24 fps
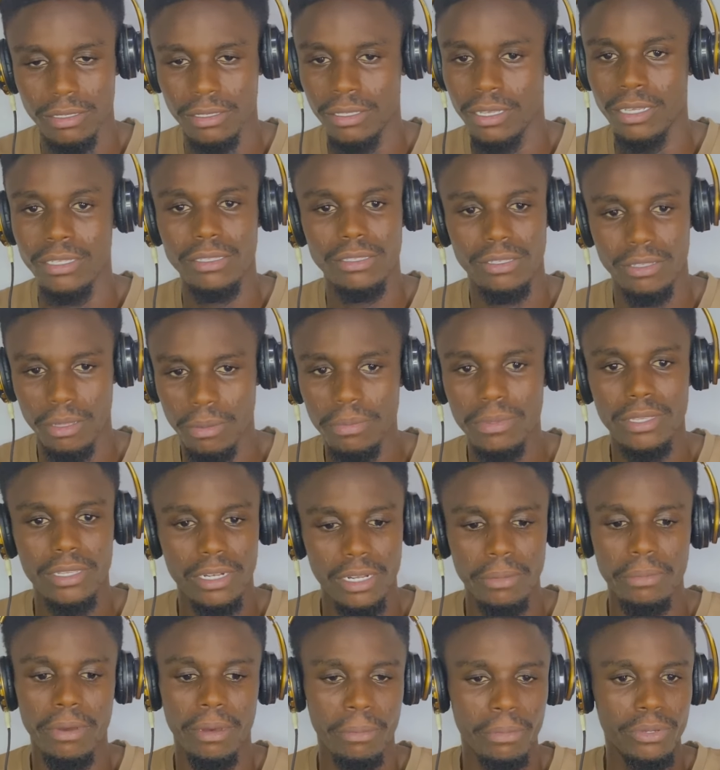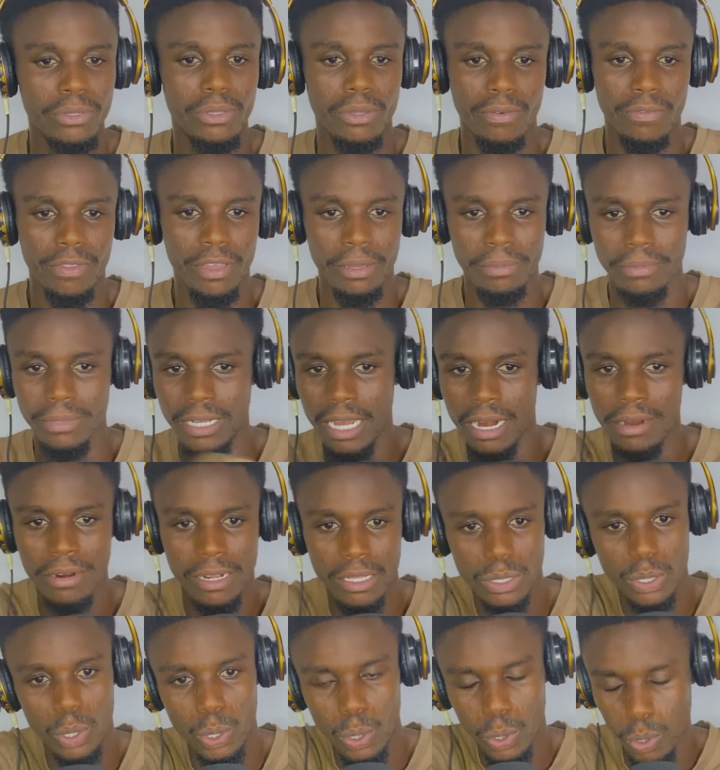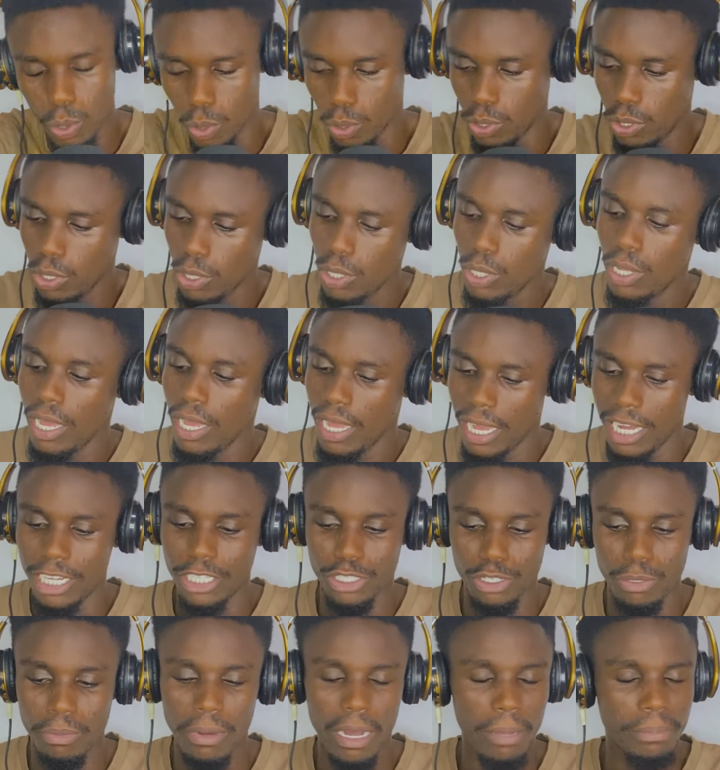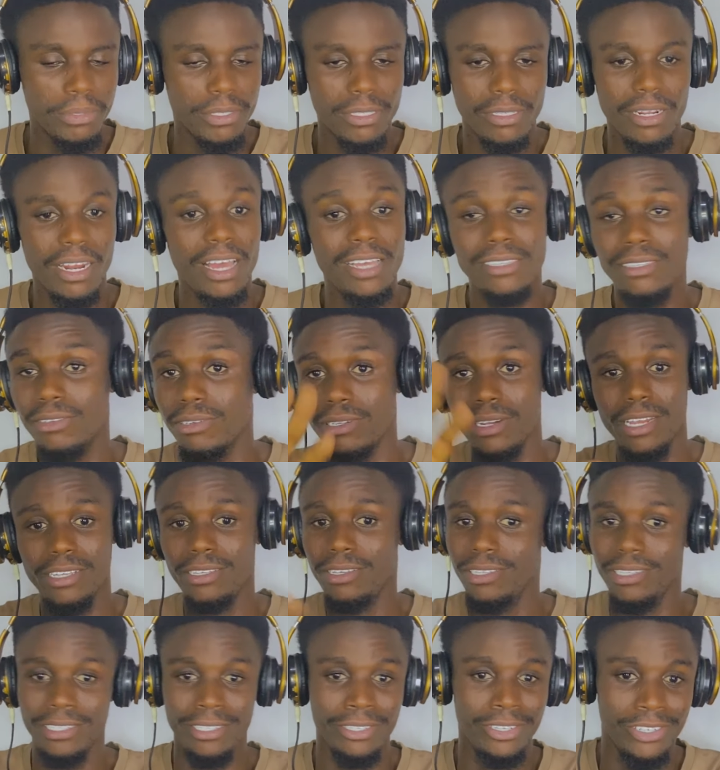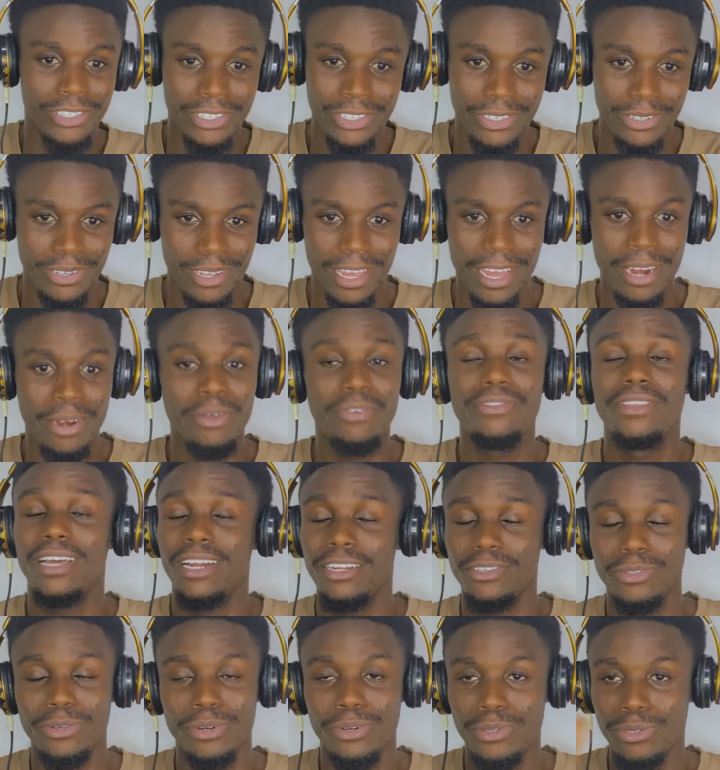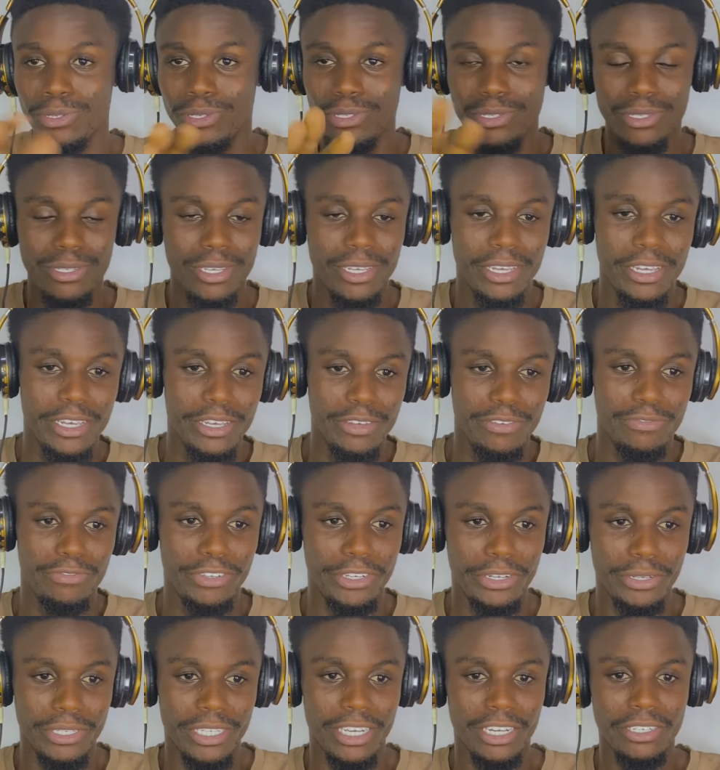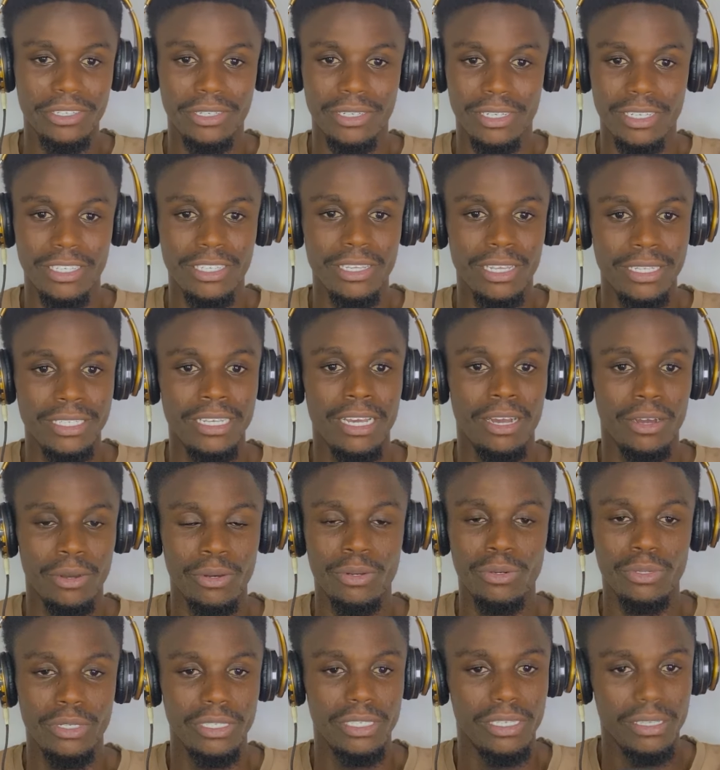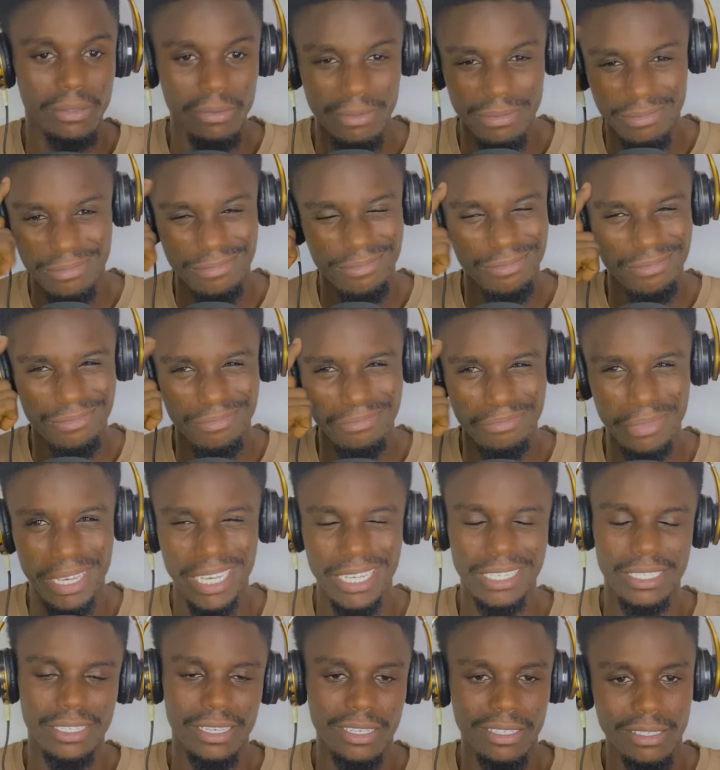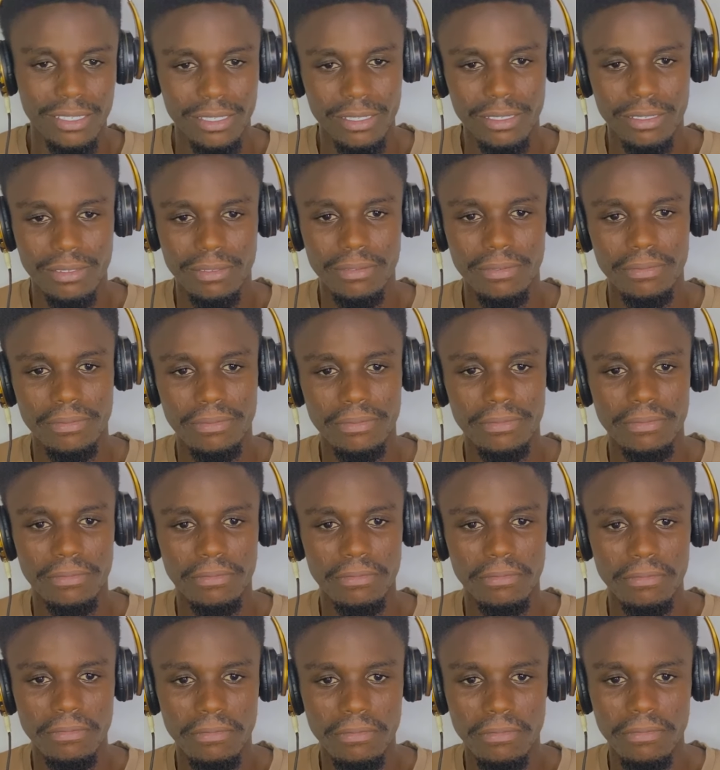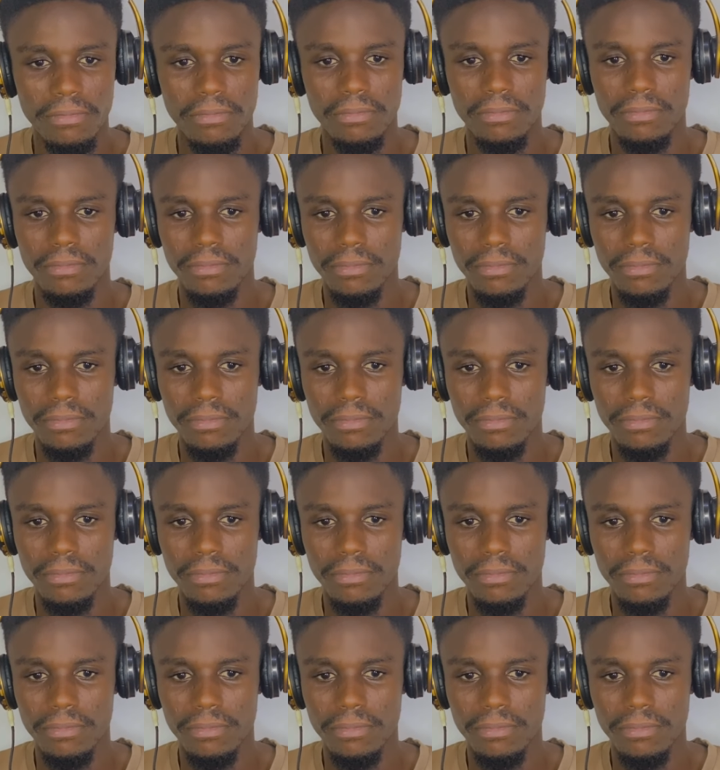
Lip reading: There's something about both of them, Director Lo and your Maps. Let's go. Let's just enjoy this song. I love Director Lo's videos, actually. They are always making sense. Wait.